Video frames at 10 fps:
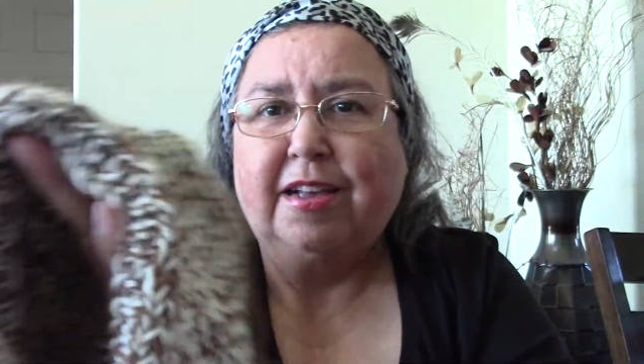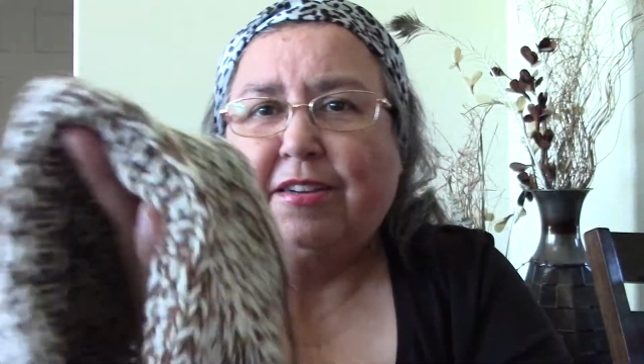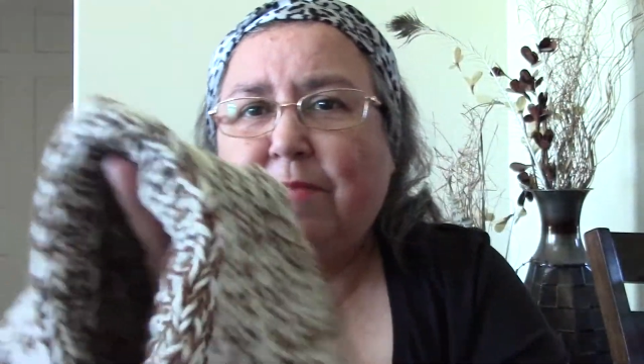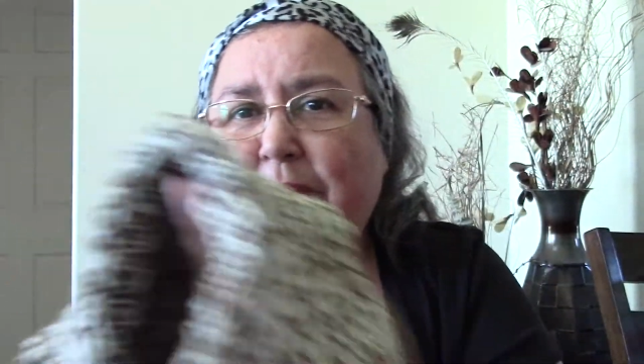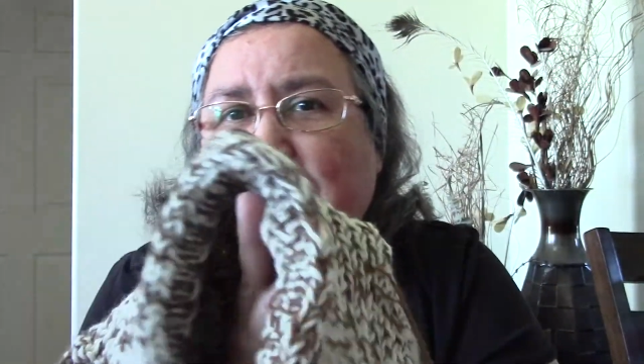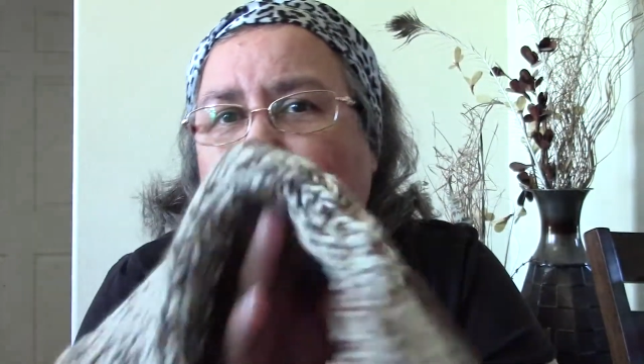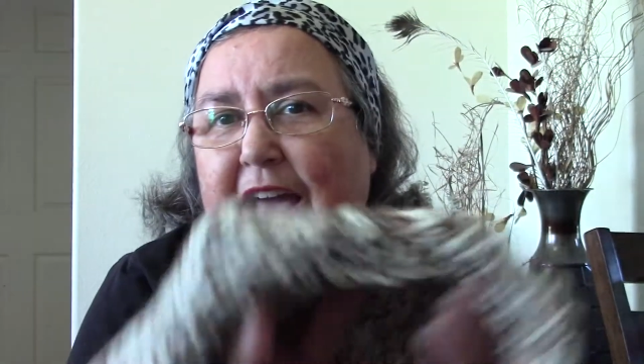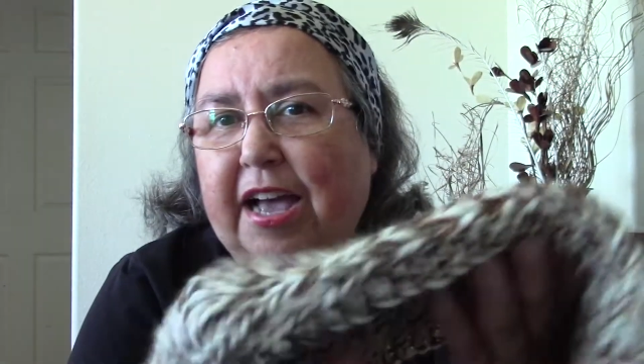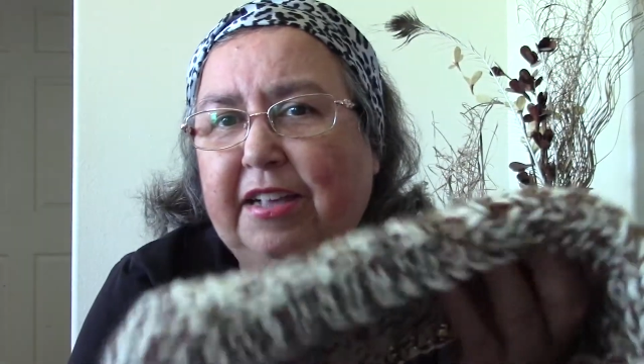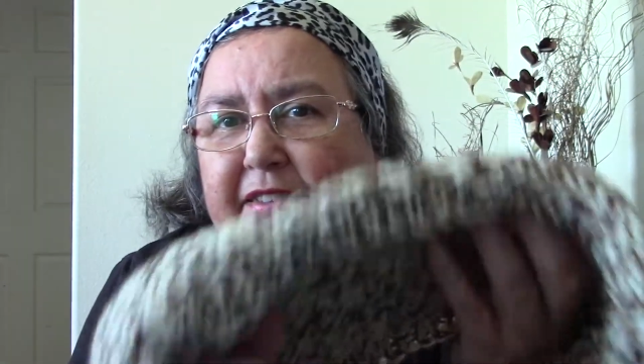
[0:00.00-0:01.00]
to be
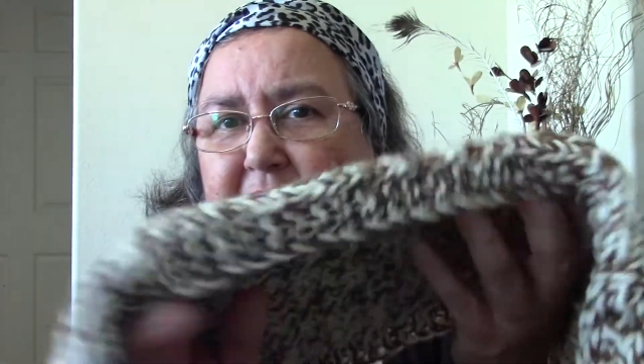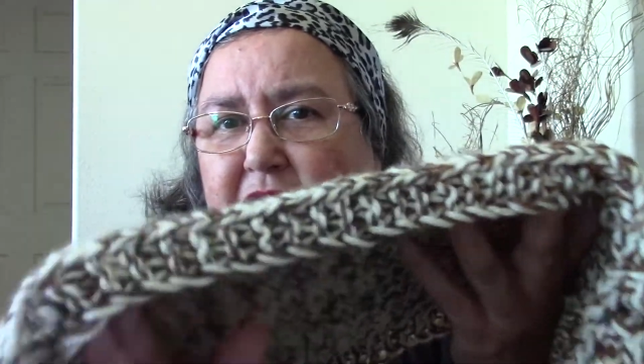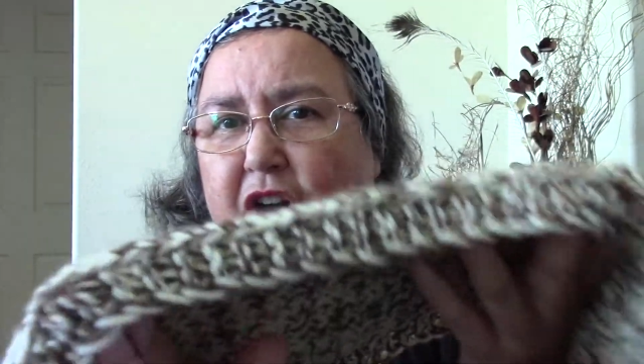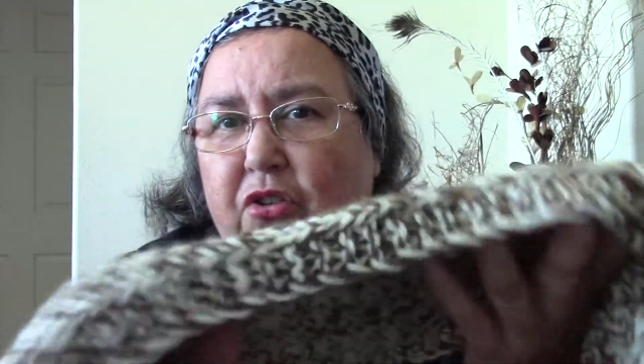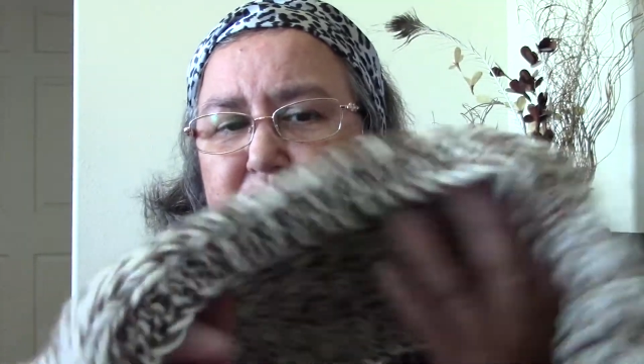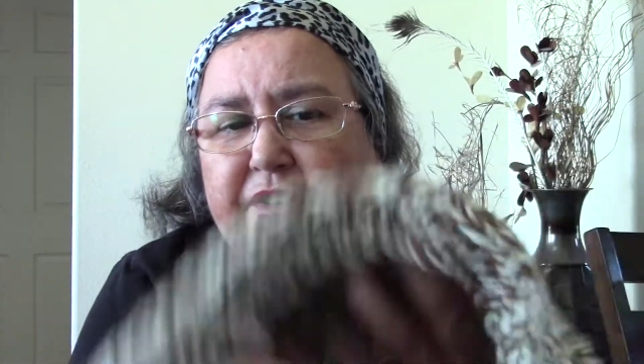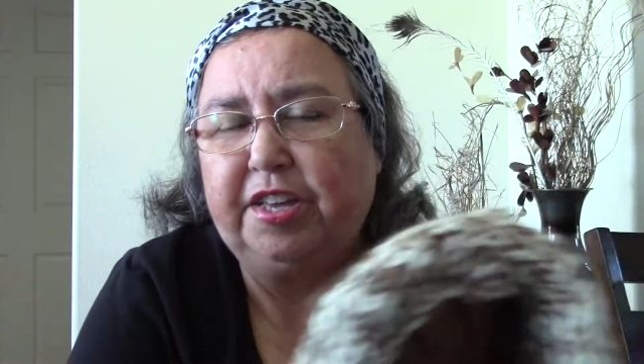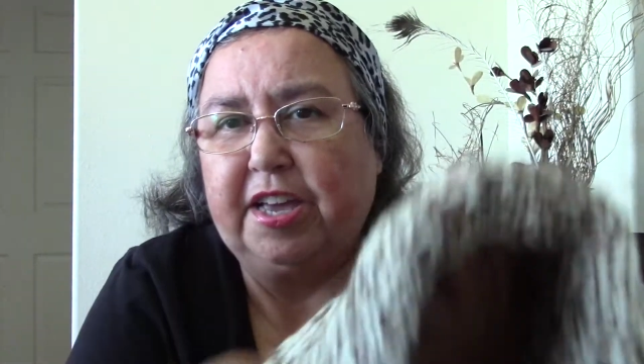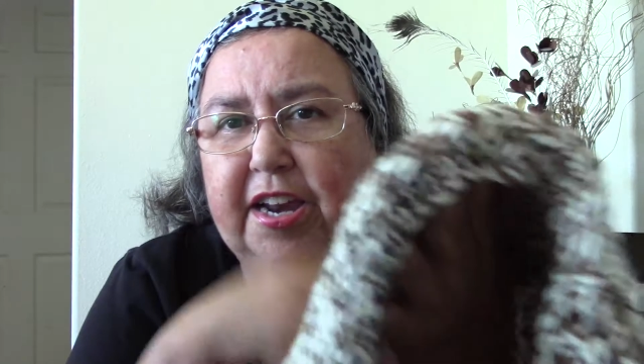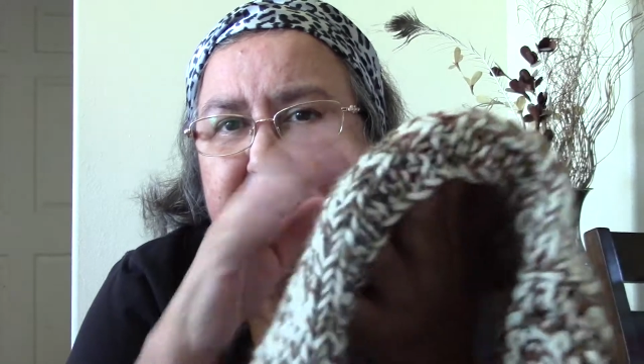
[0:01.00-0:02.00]
nice and
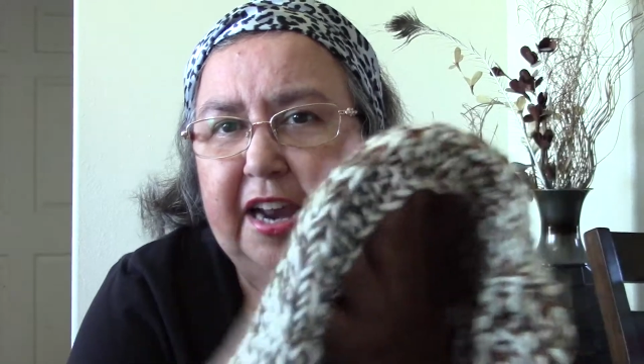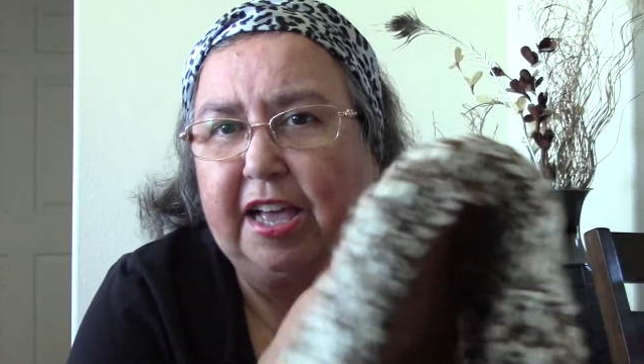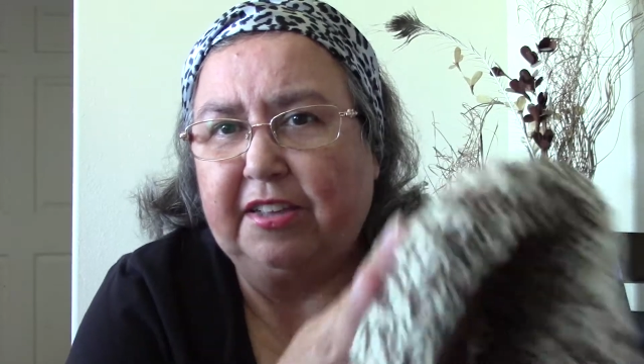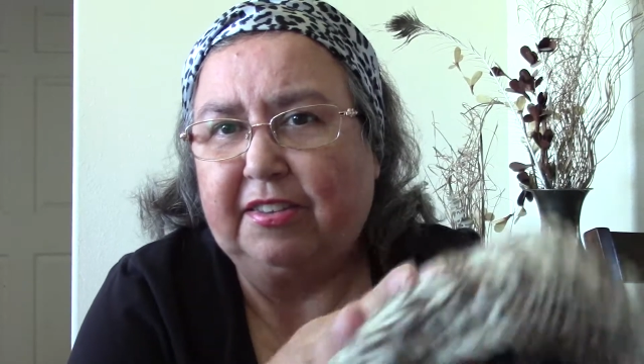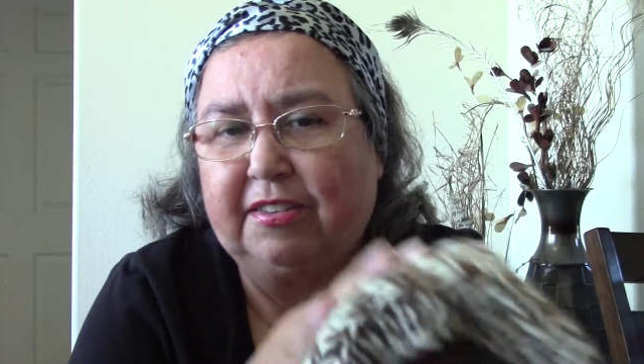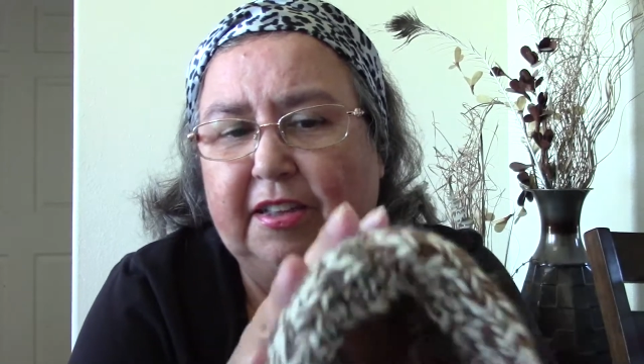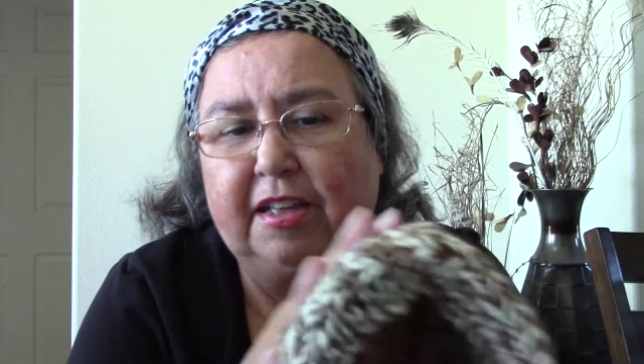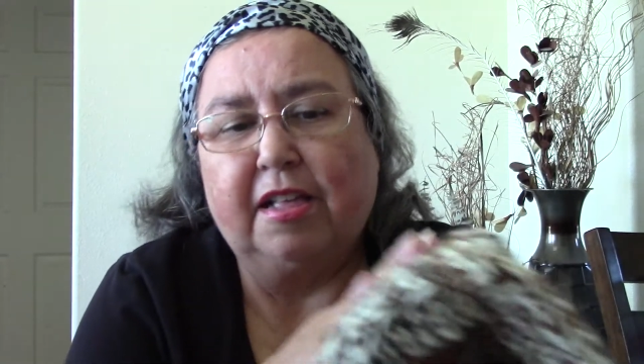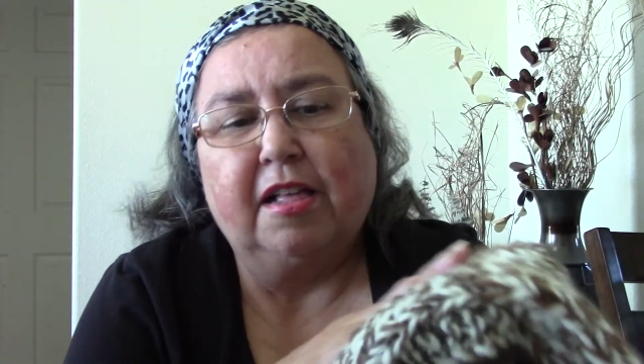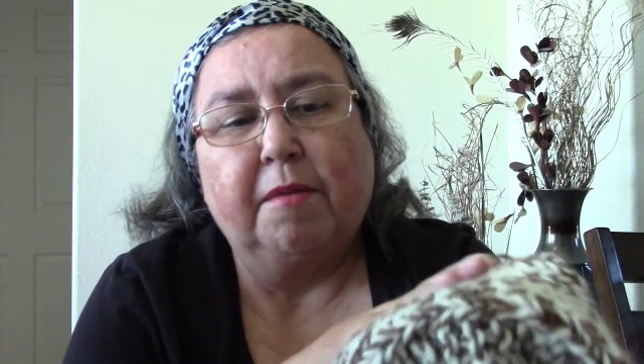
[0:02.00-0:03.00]
cozy and a nice
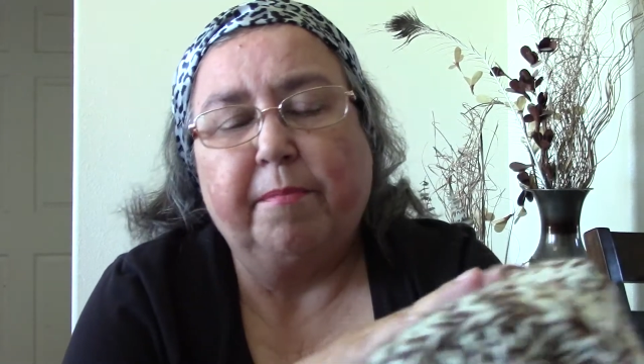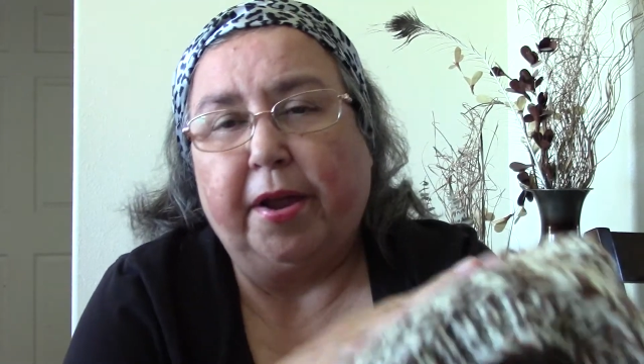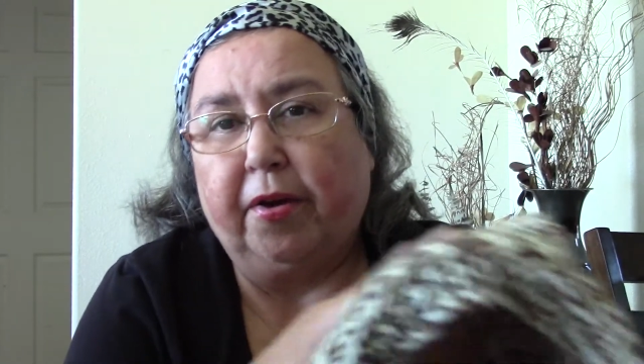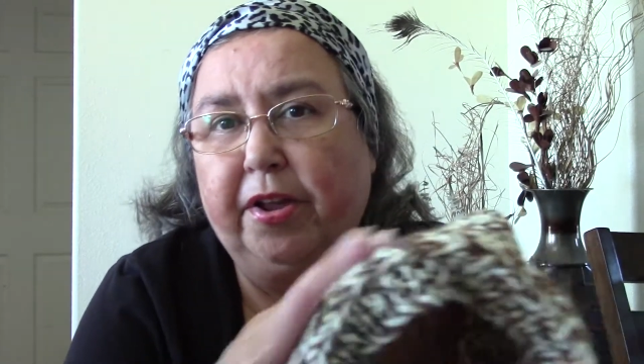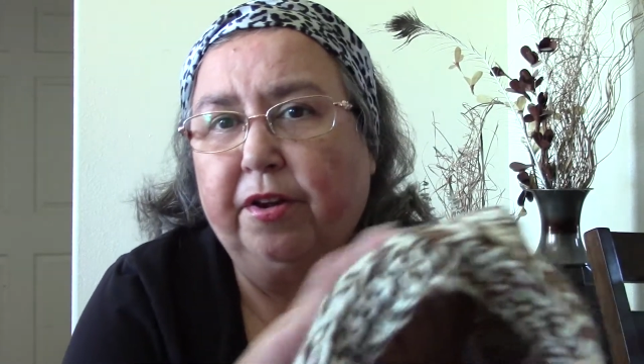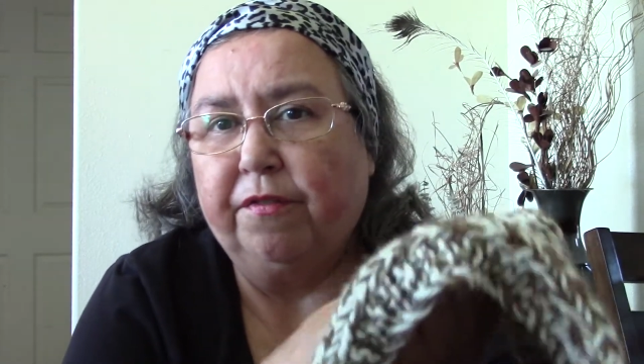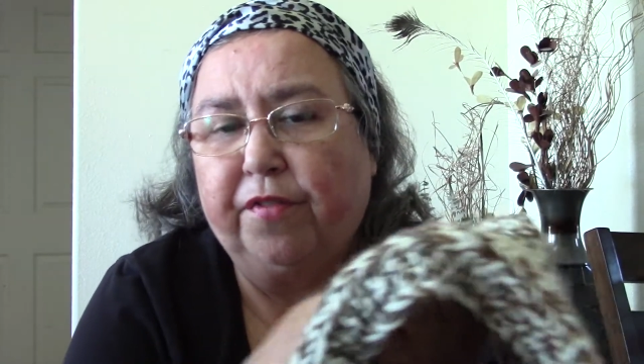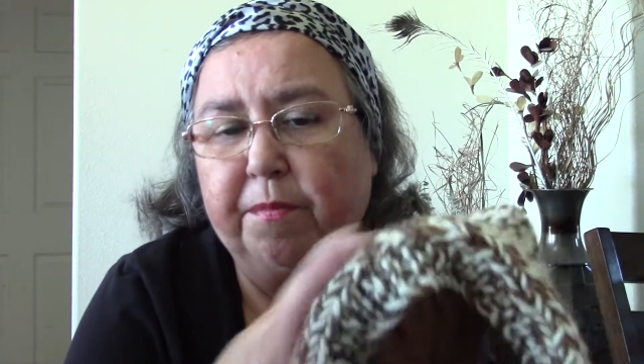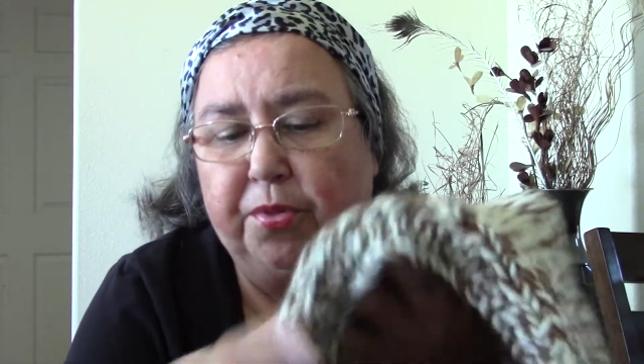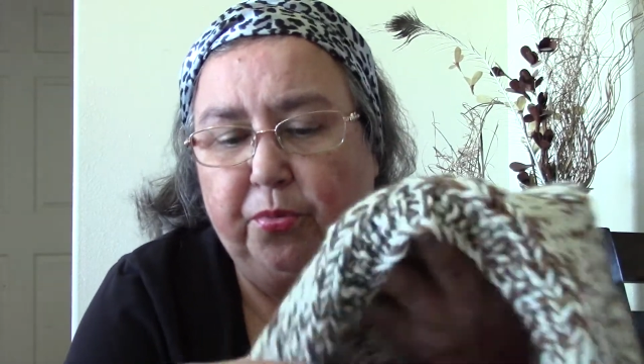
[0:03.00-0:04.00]
barrier
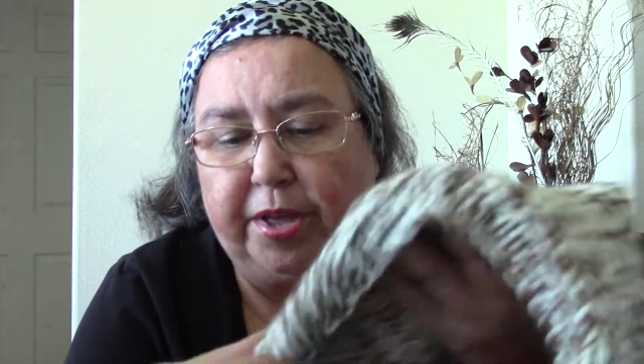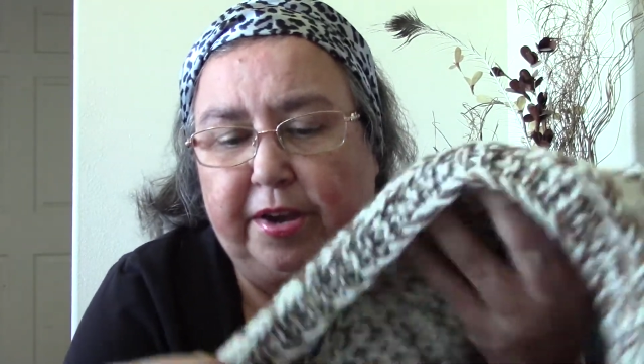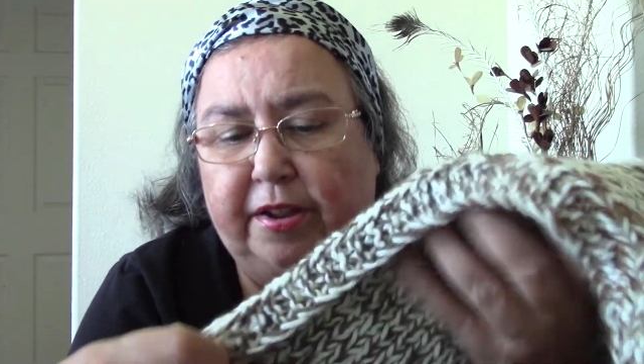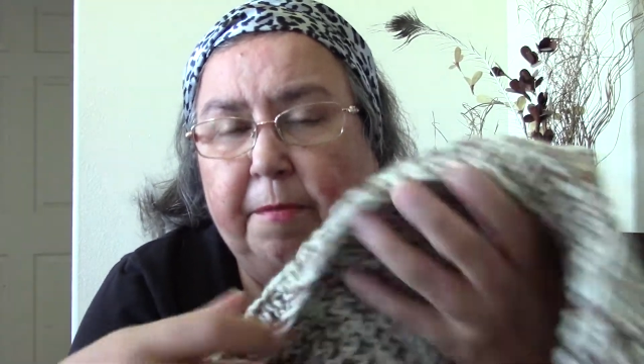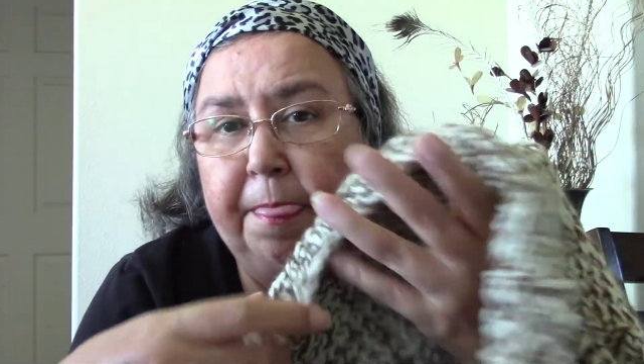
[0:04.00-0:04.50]
from the wind.